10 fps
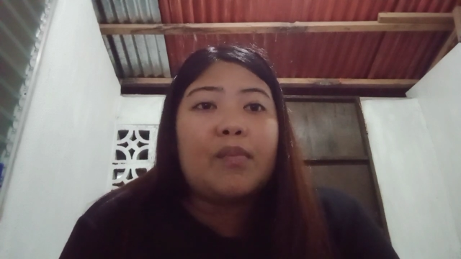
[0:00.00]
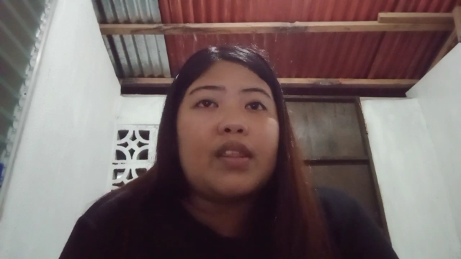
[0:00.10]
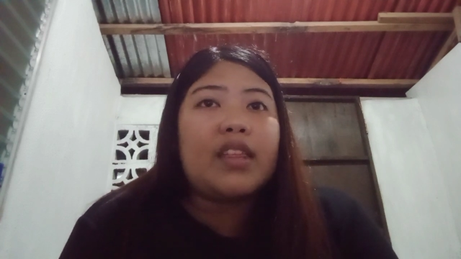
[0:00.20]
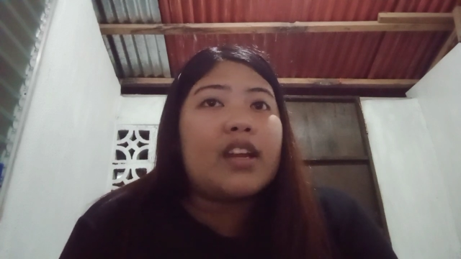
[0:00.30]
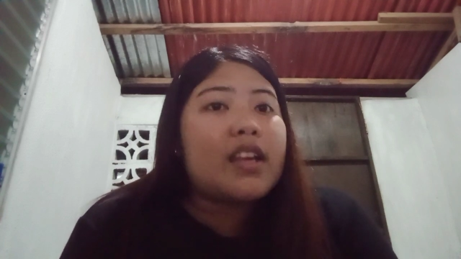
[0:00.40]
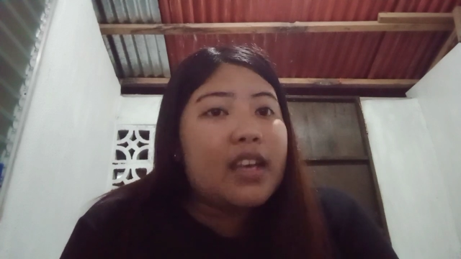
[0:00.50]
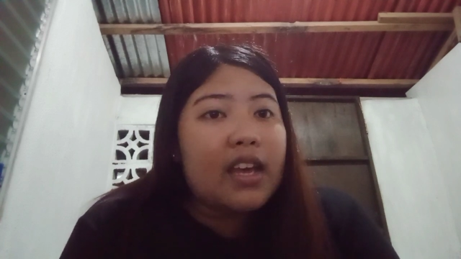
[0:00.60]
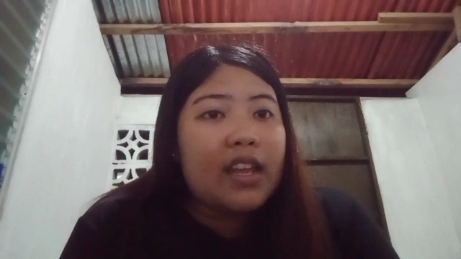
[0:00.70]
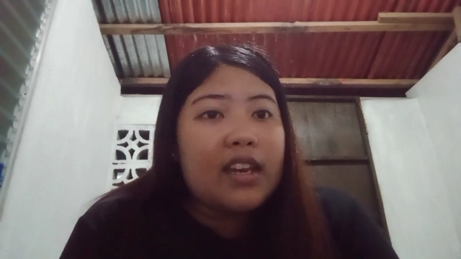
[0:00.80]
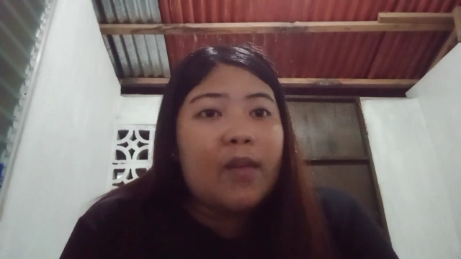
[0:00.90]
But then
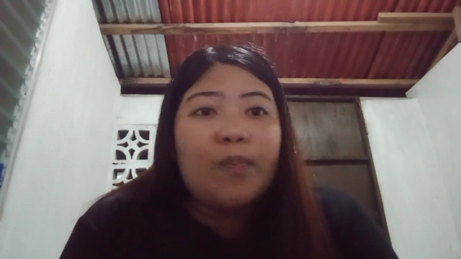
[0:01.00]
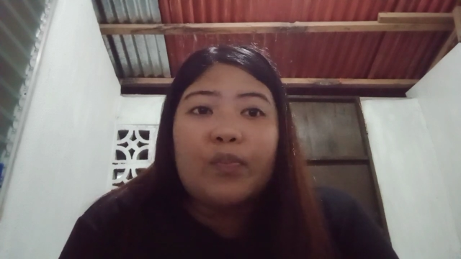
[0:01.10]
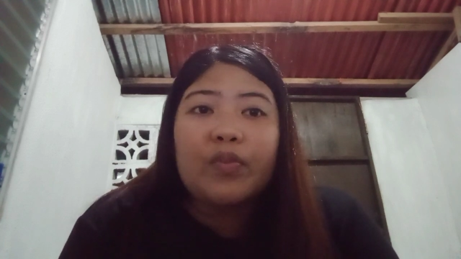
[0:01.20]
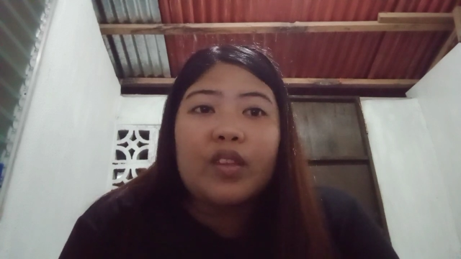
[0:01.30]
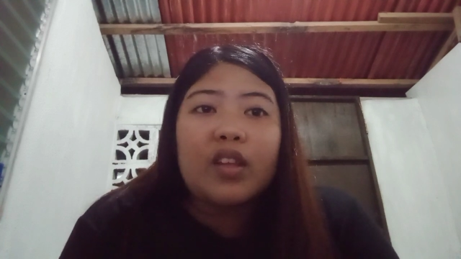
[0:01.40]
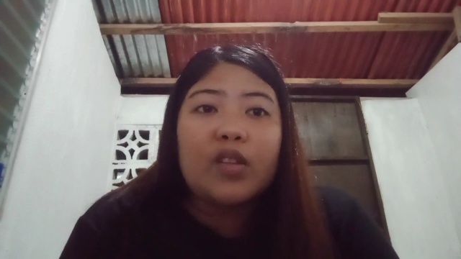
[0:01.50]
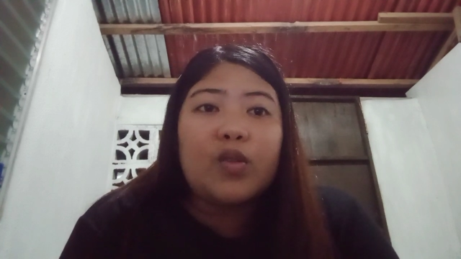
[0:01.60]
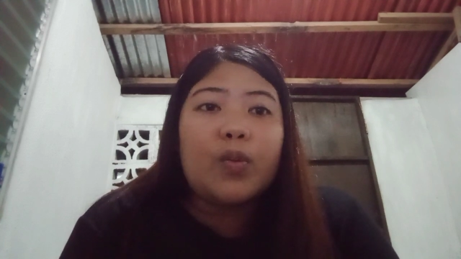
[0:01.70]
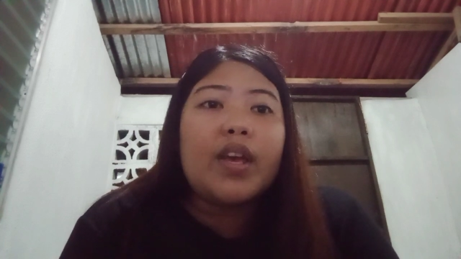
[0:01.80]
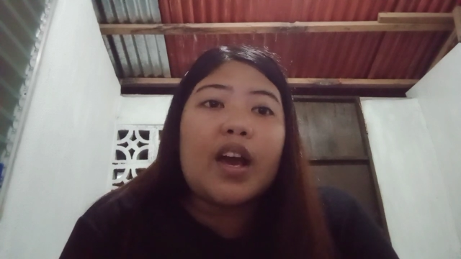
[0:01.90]
again,
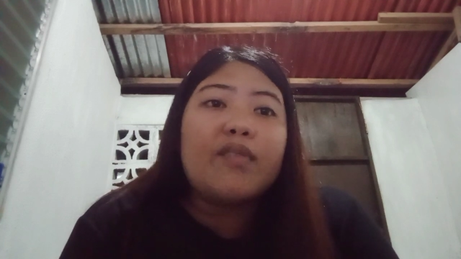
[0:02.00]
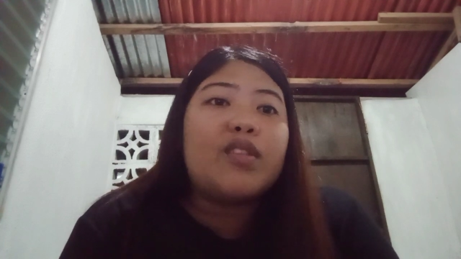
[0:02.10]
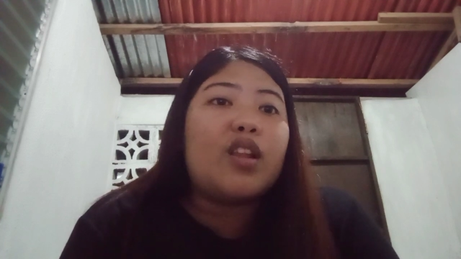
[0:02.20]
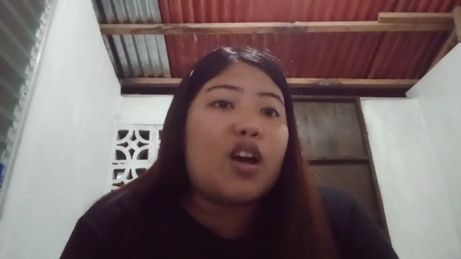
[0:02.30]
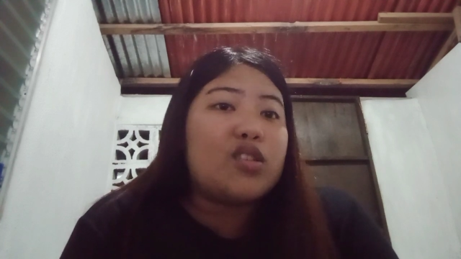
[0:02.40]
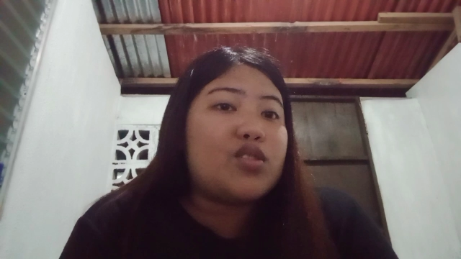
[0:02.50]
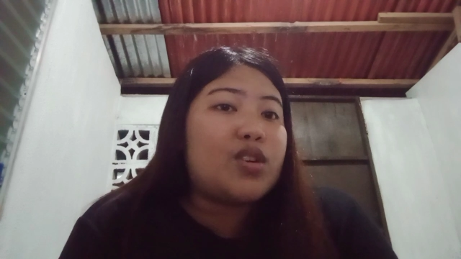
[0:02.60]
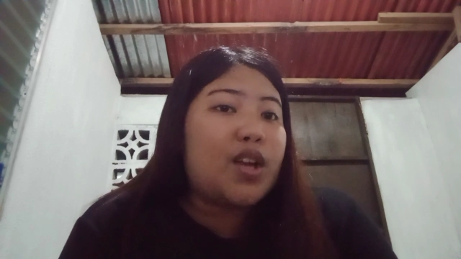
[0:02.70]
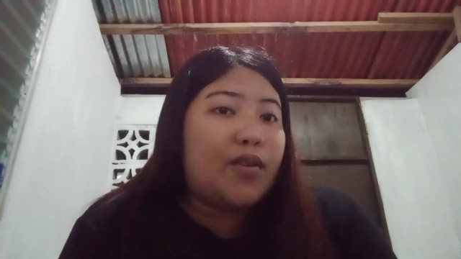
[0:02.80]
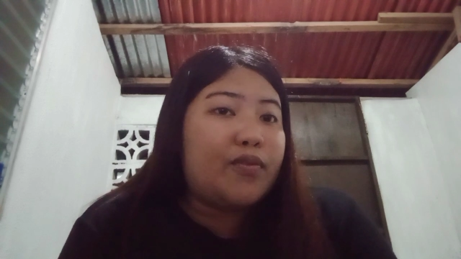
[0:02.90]
do we have the
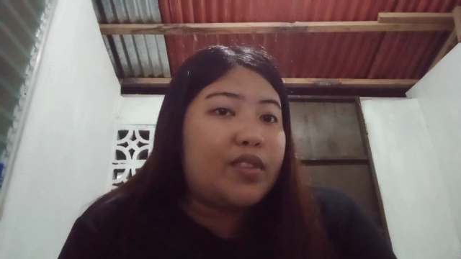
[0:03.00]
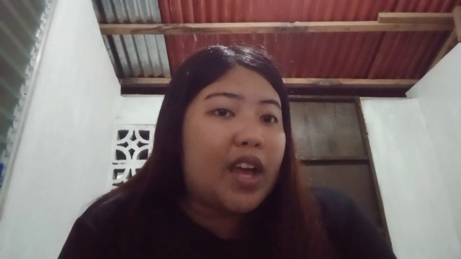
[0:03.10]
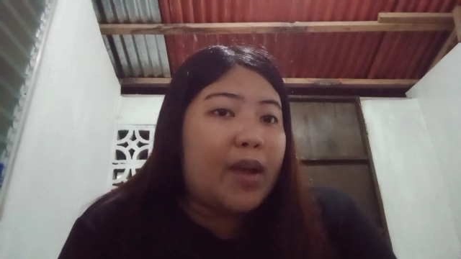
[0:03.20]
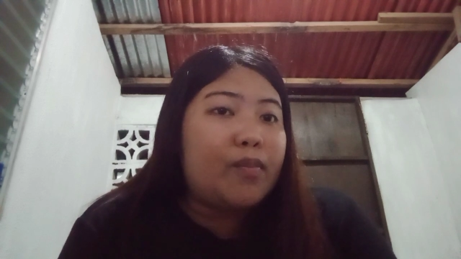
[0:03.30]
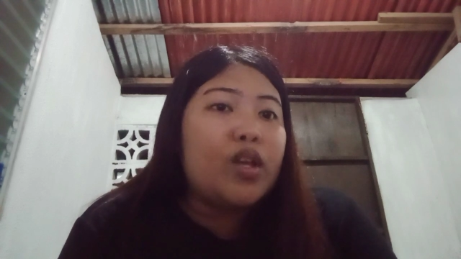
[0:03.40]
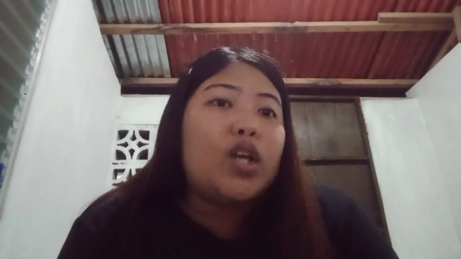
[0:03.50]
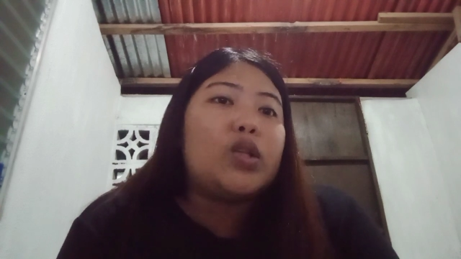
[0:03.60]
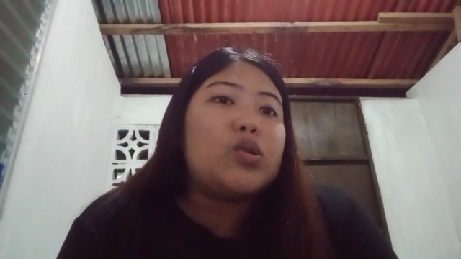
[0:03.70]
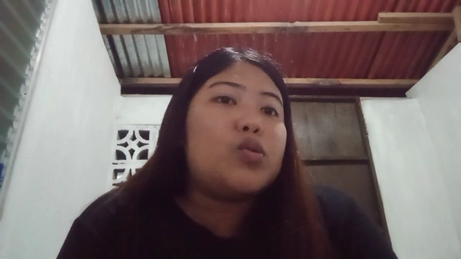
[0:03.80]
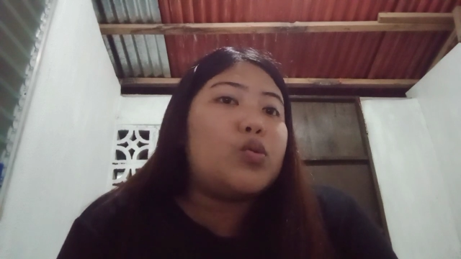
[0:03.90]
luxury of time
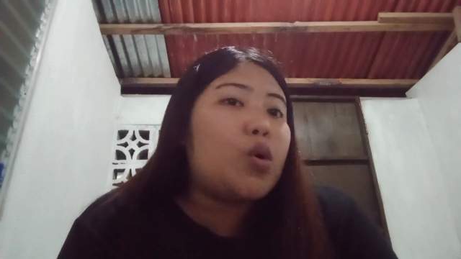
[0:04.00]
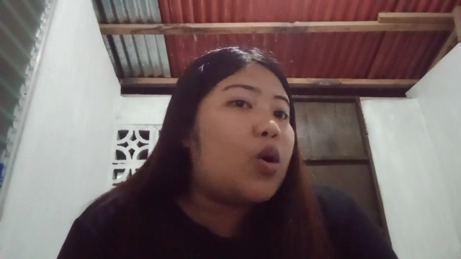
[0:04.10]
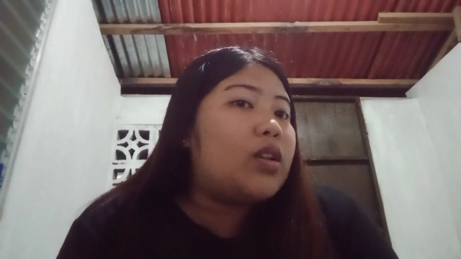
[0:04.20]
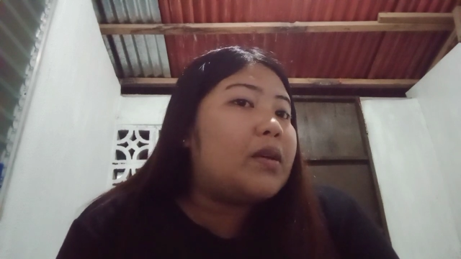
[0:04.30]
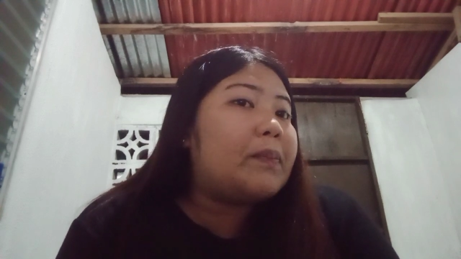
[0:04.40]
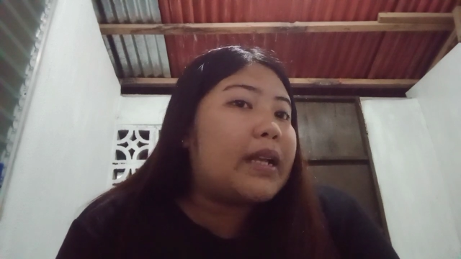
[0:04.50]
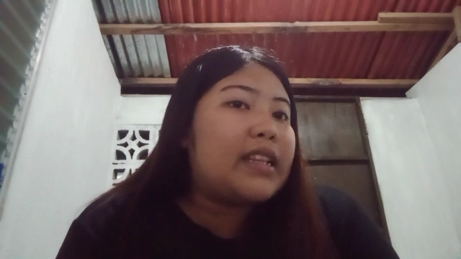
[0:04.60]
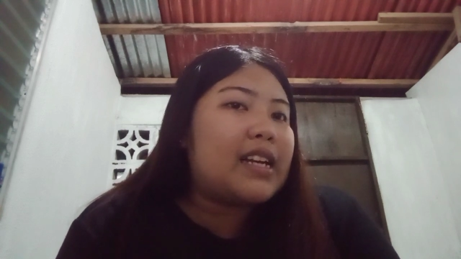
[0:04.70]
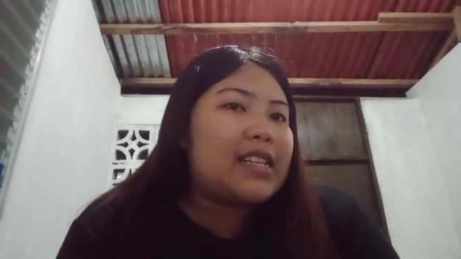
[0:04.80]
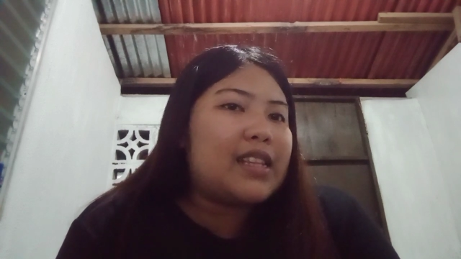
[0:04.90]
to do all the
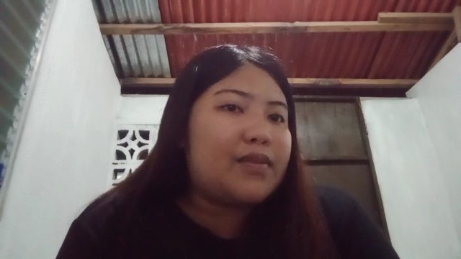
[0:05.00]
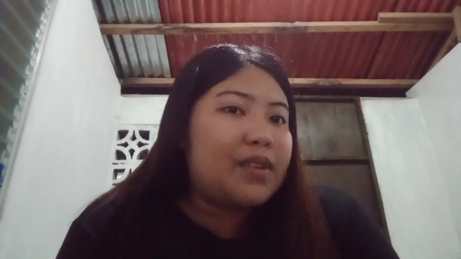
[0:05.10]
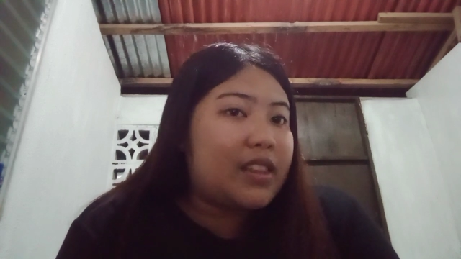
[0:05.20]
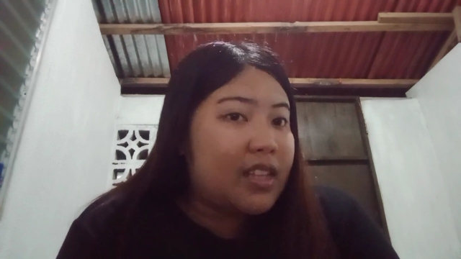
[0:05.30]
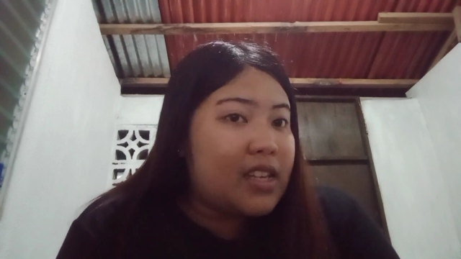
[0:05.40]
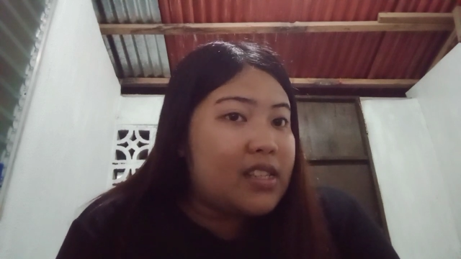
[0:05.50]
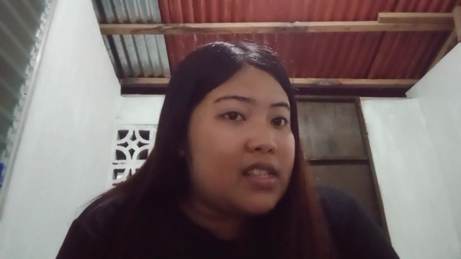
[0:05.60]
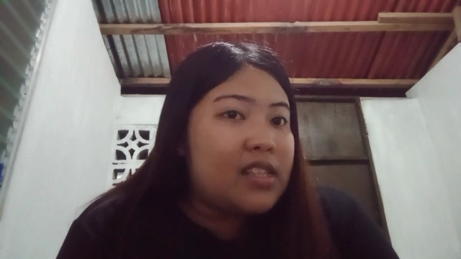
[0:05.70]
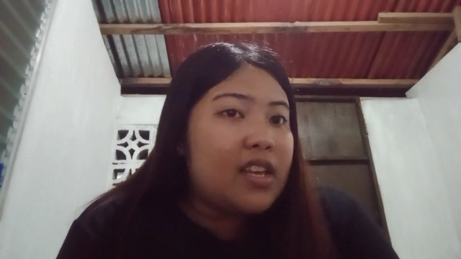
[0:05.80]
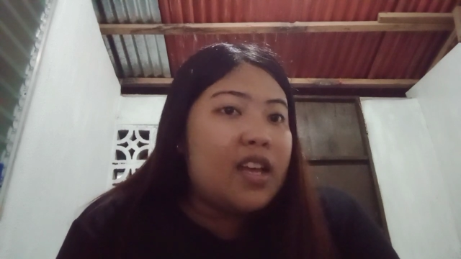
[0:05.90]
planned
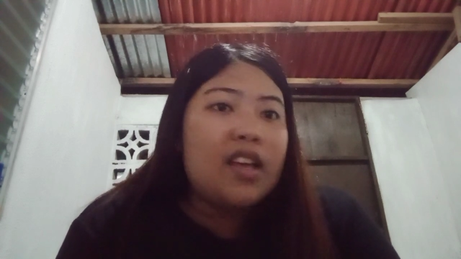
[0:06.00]
activities?